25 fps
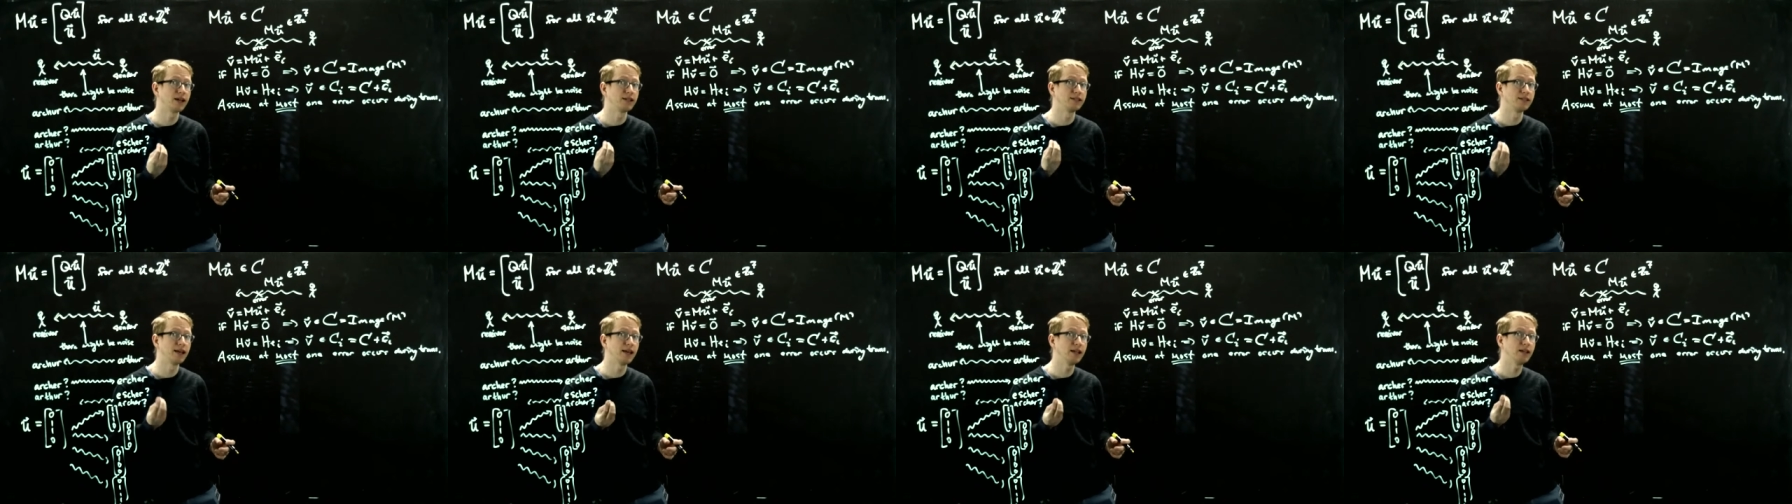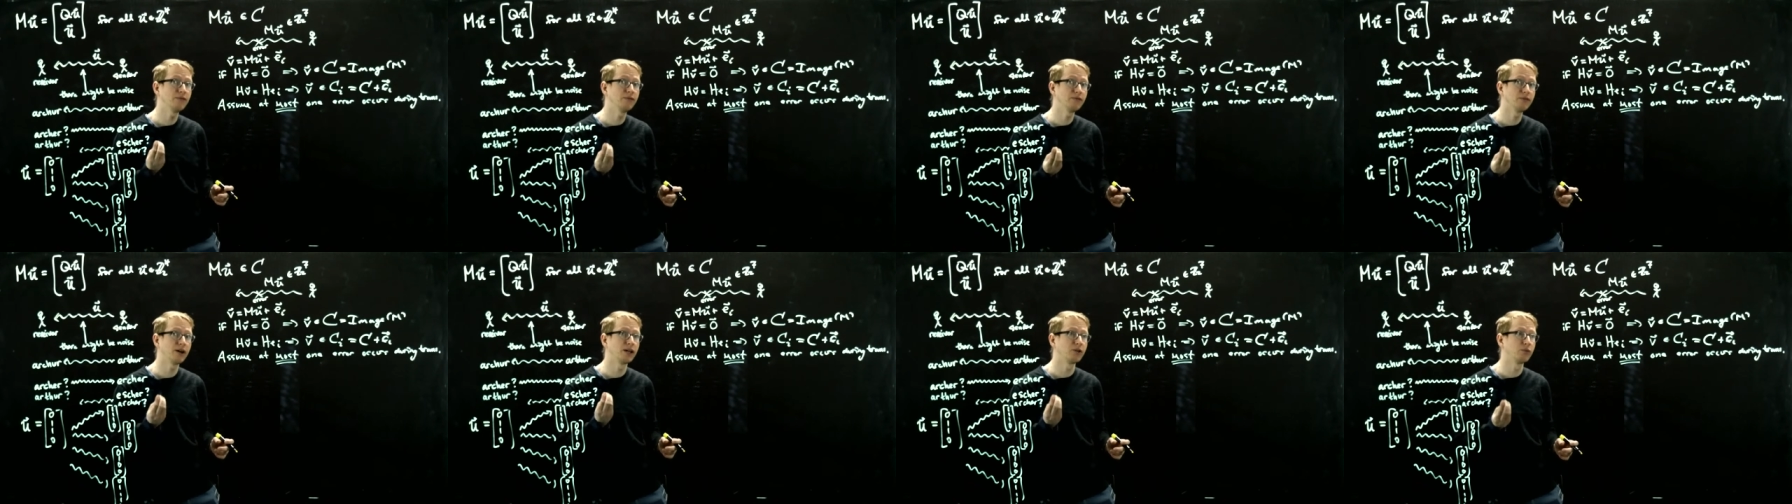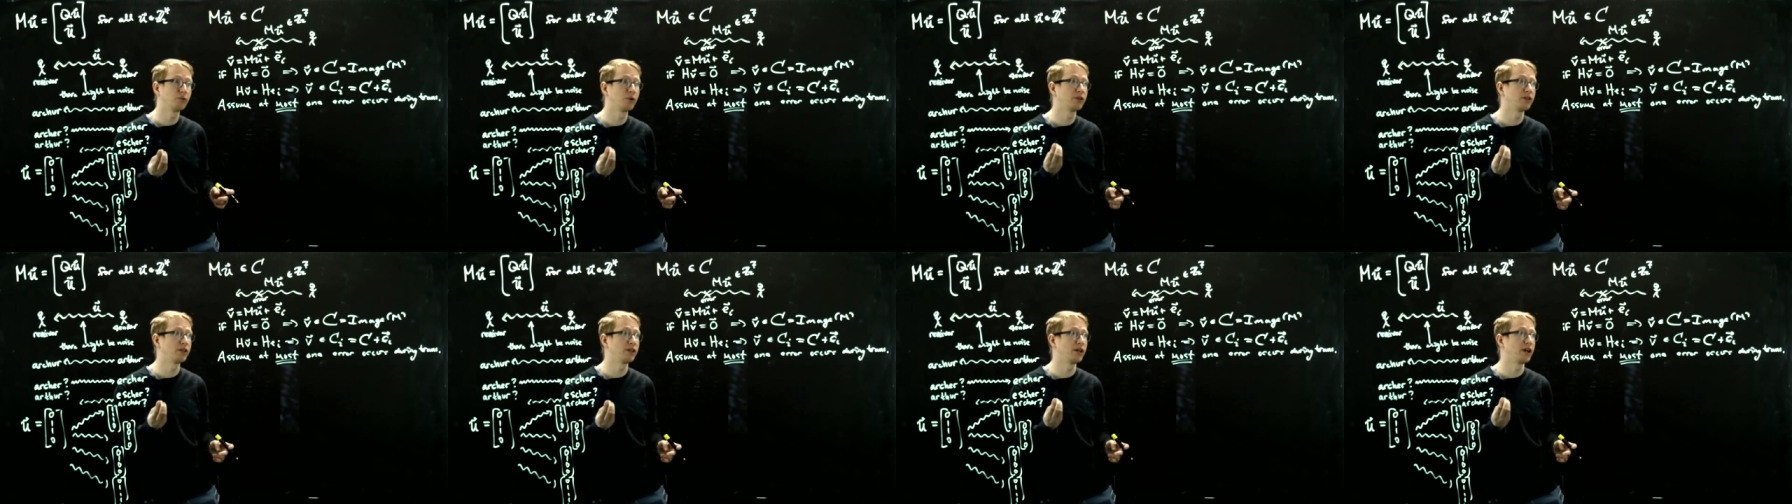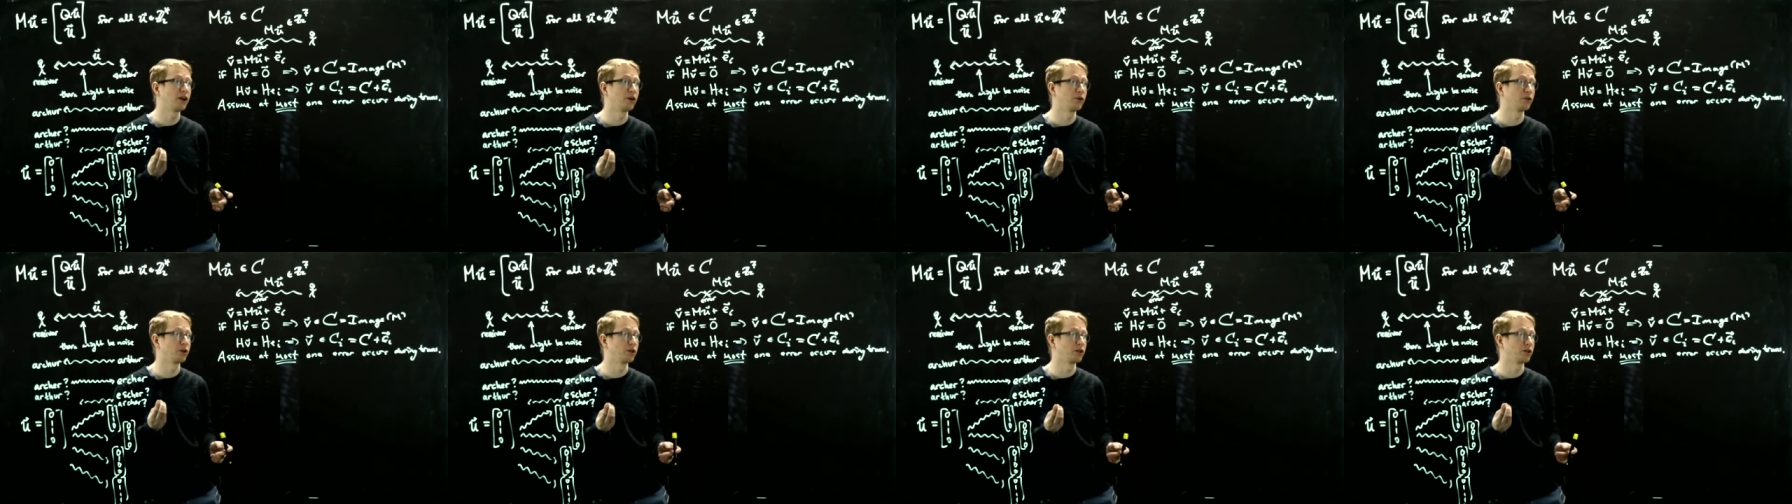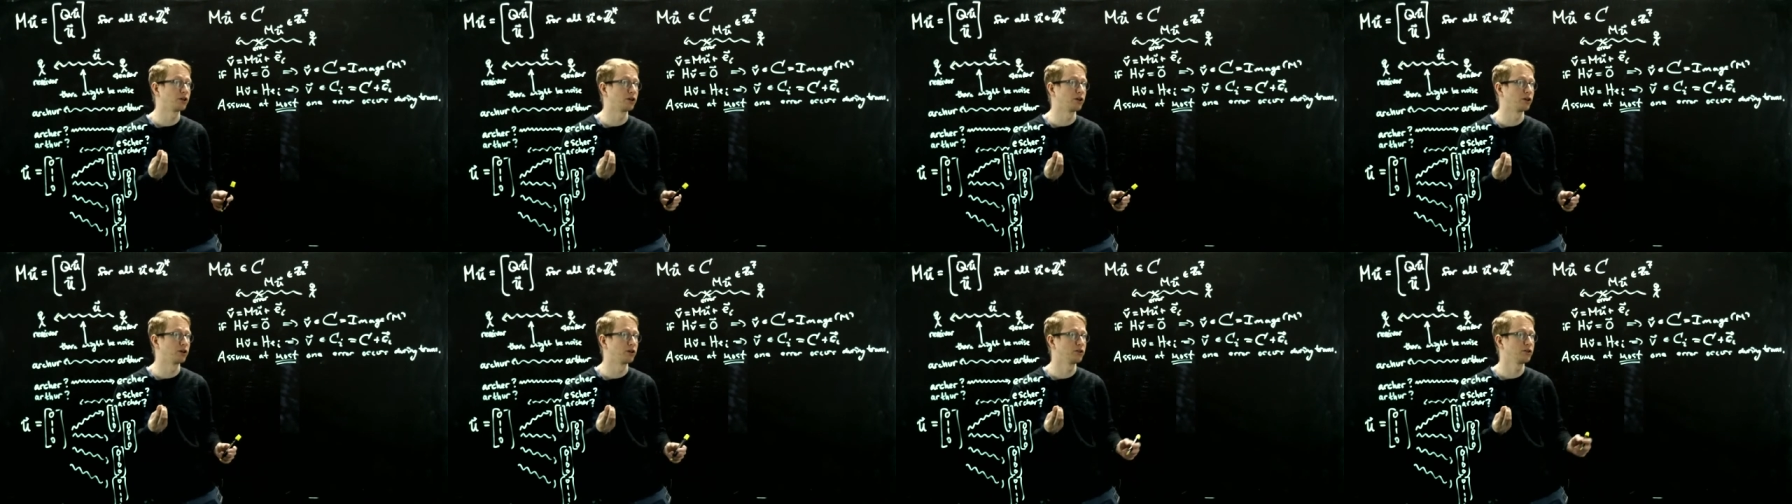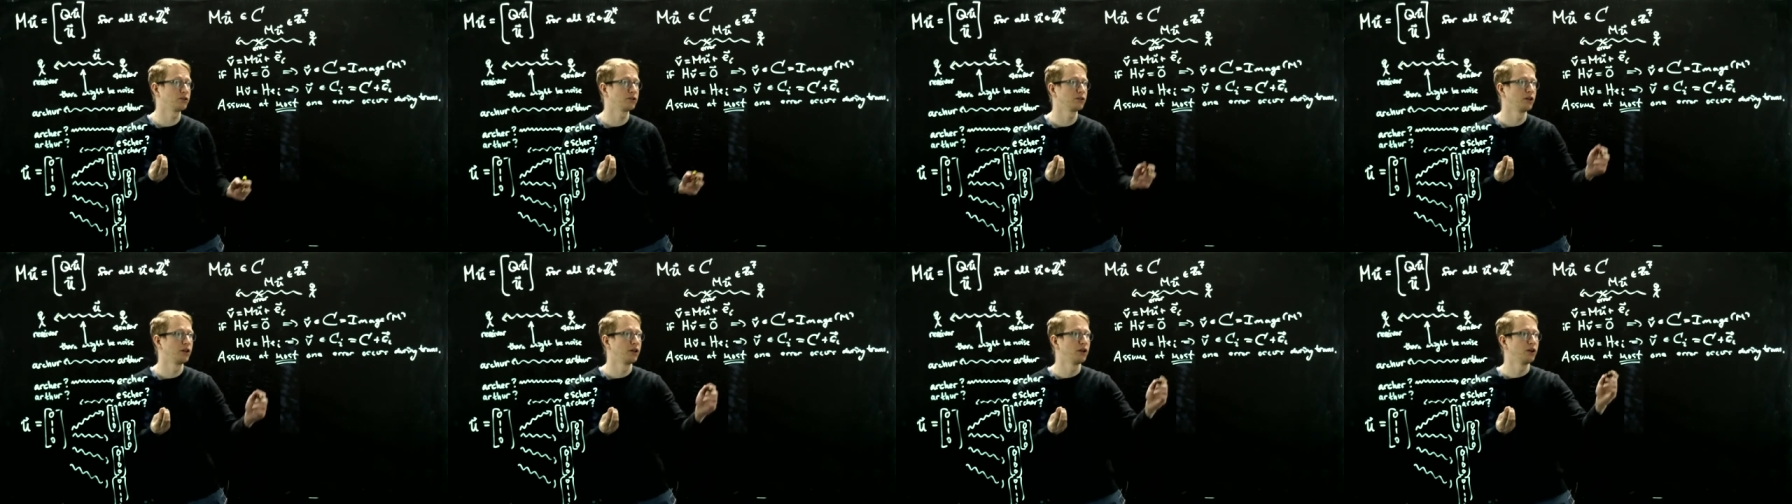identified where the error
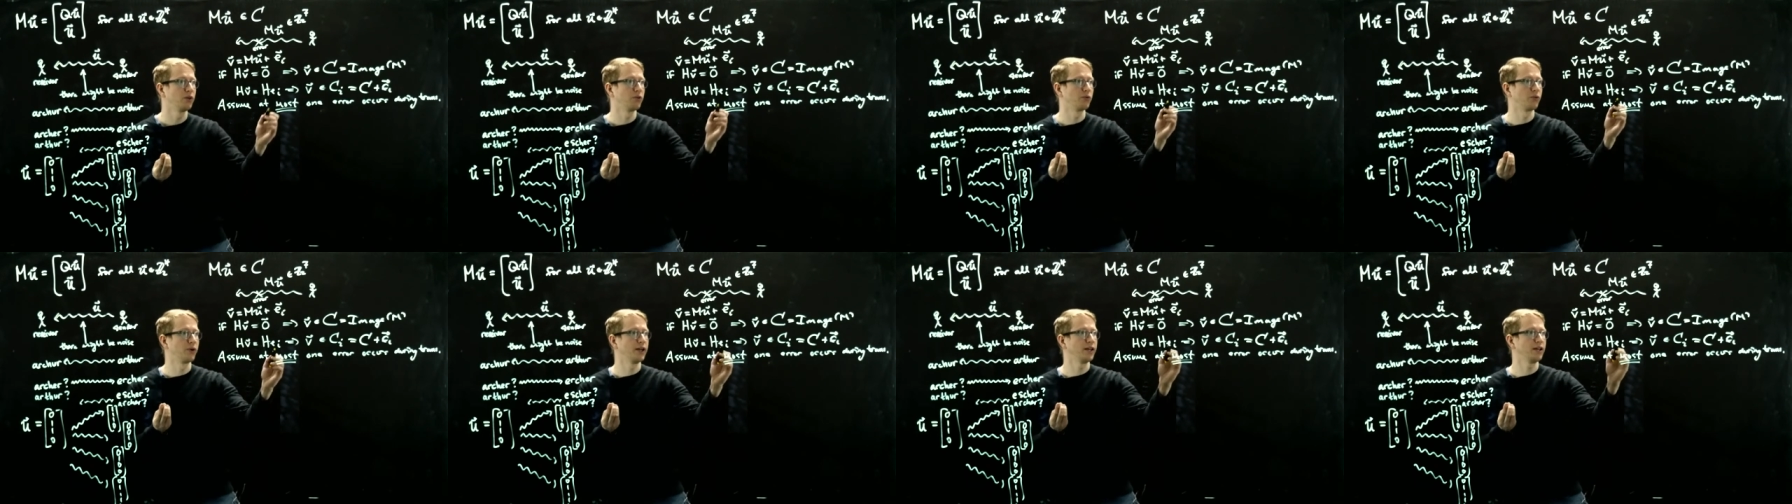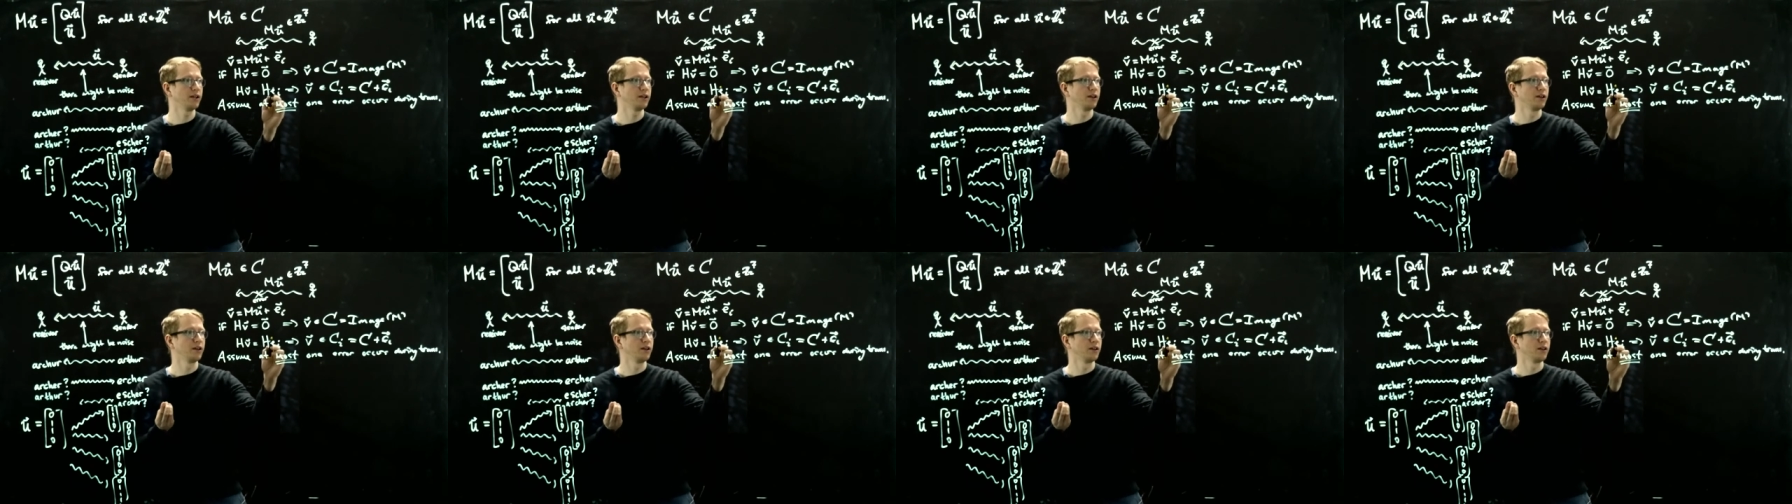occurs, right,